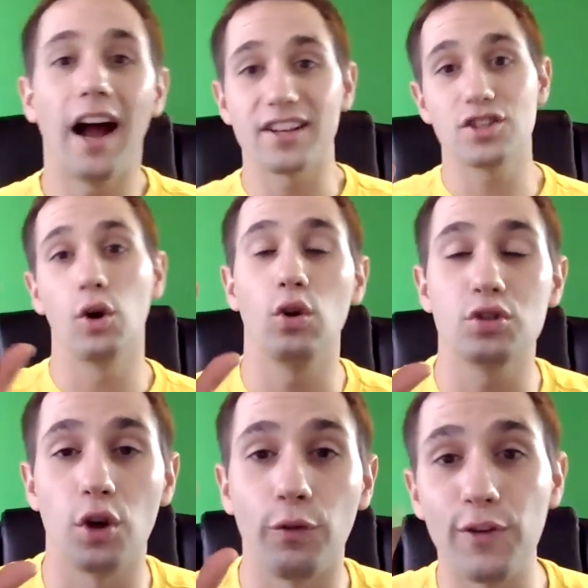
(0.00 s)
All right, so
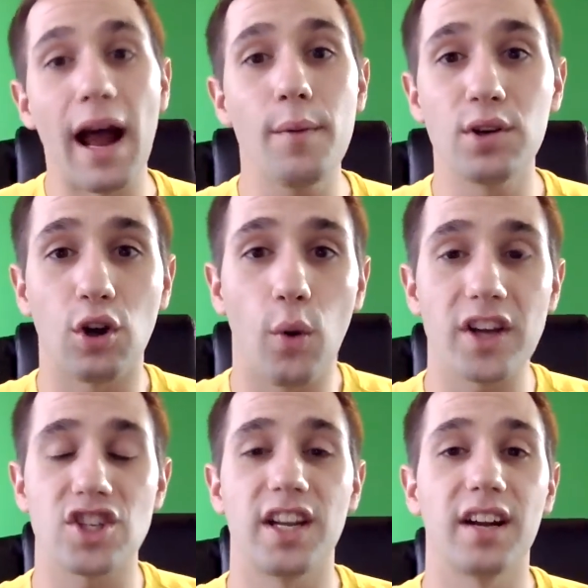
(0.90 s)
phenomenal
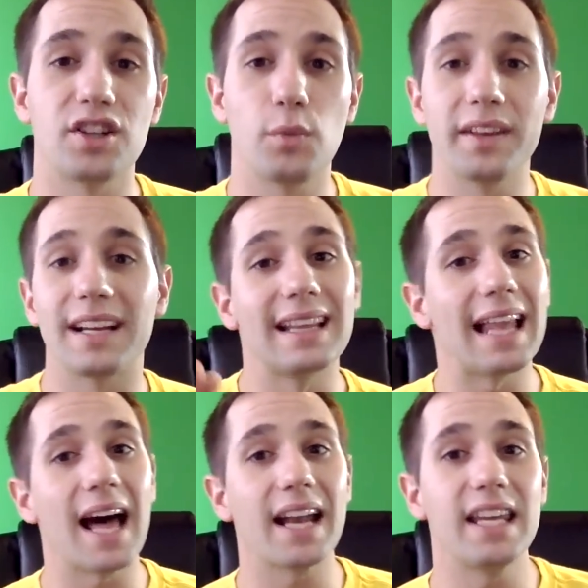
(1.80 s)
question here, and it's one that a
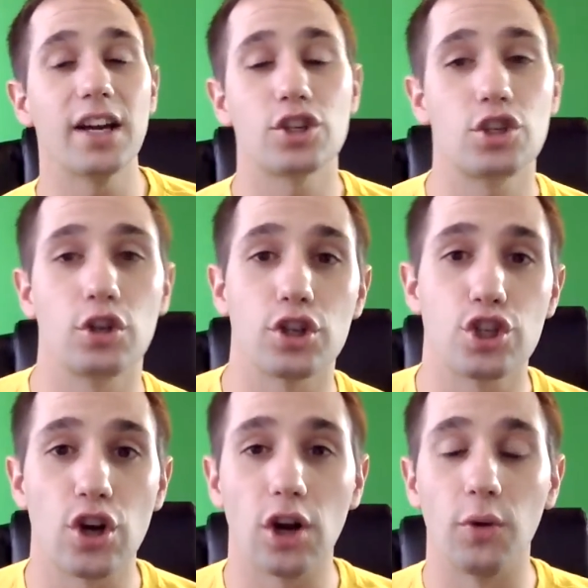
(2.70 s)
lot of young shooters
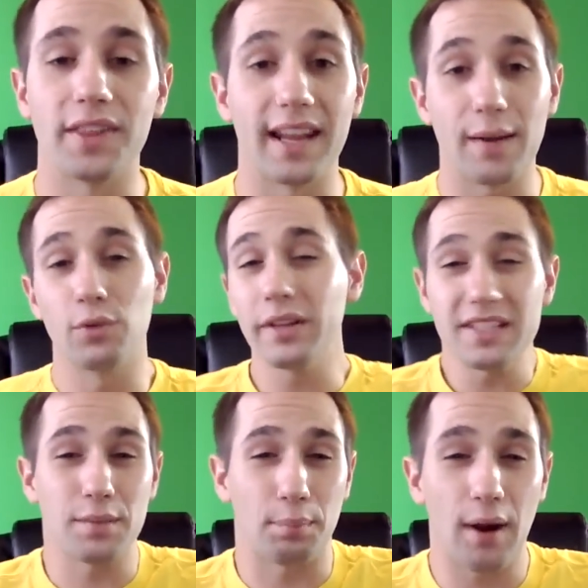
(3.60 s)
struggle with, and I'm really
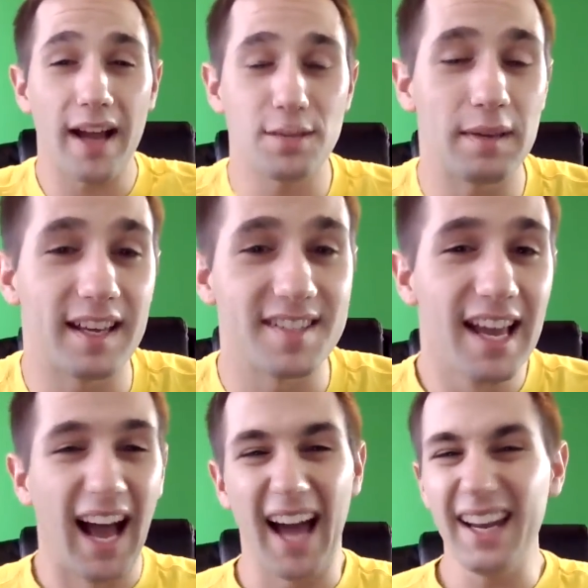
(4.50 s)
surprised because
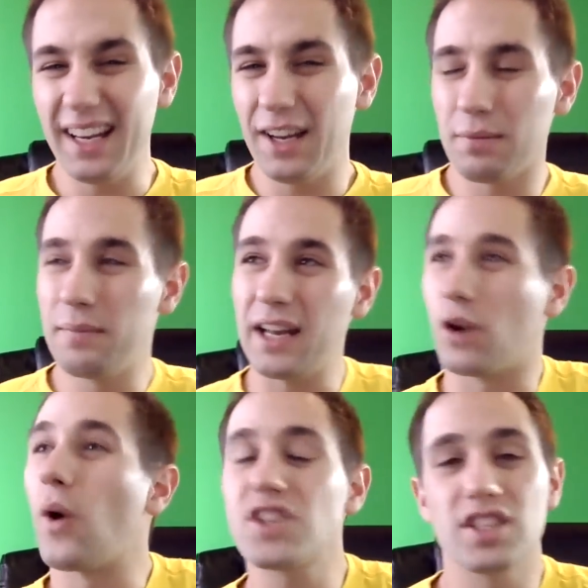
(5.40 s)
I didn't hear many
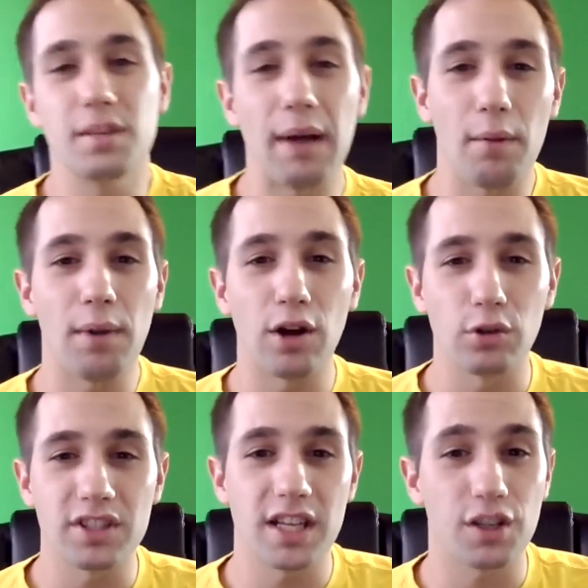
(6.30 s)
questions about ball
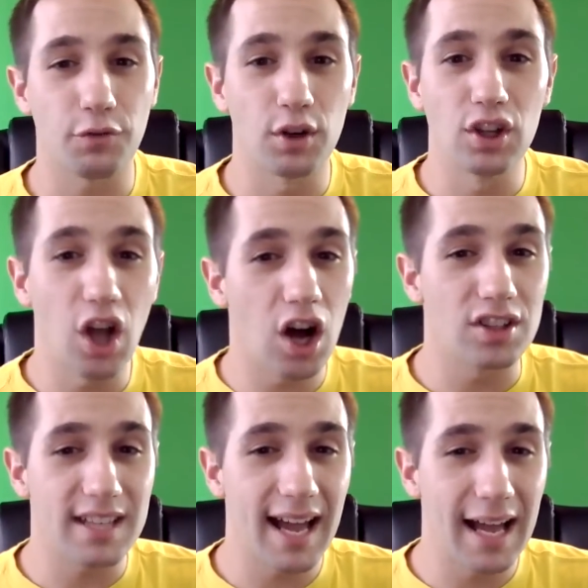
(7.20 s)
rotation for a
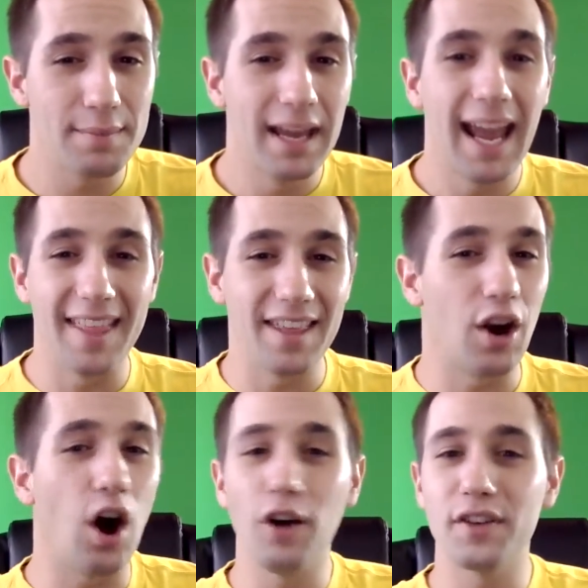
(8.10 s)
long time, and then
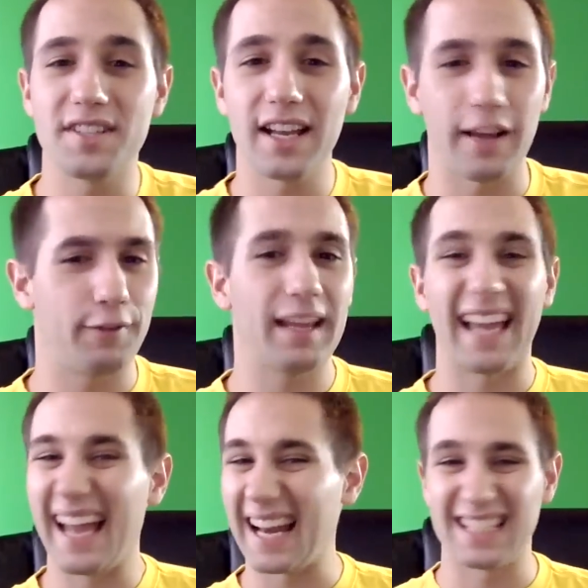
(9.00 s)
all of a sudden I feel
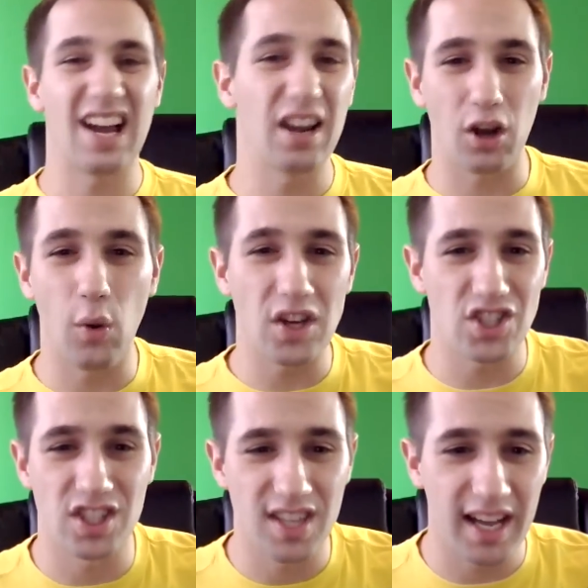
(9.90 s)
like I got a ton of
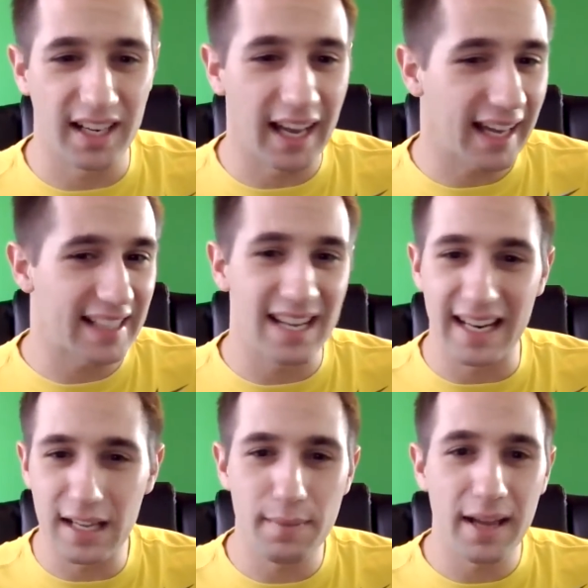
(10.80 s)
questions on it. I got a ton
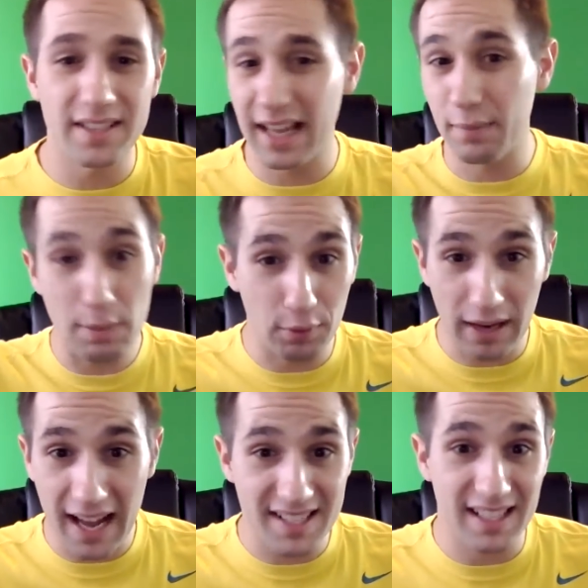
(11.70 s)
of emails. A lot of people
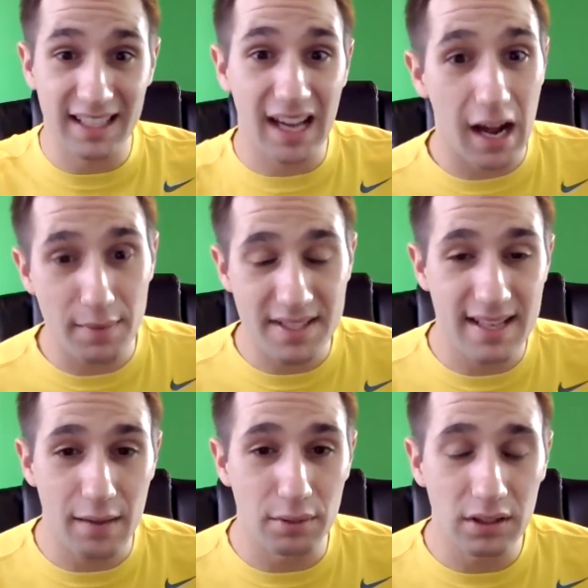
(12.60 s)
are asking in the comments
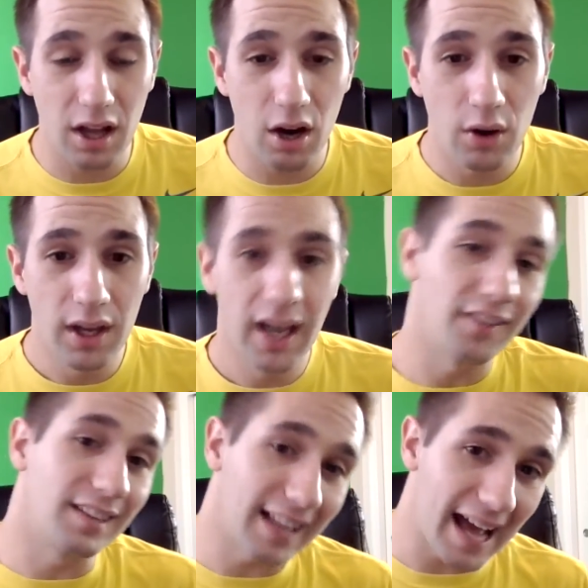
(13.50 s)
down below
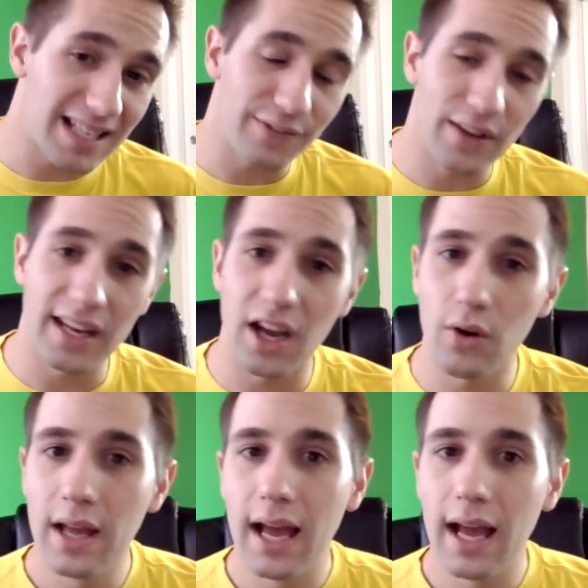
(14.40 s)
of the last video.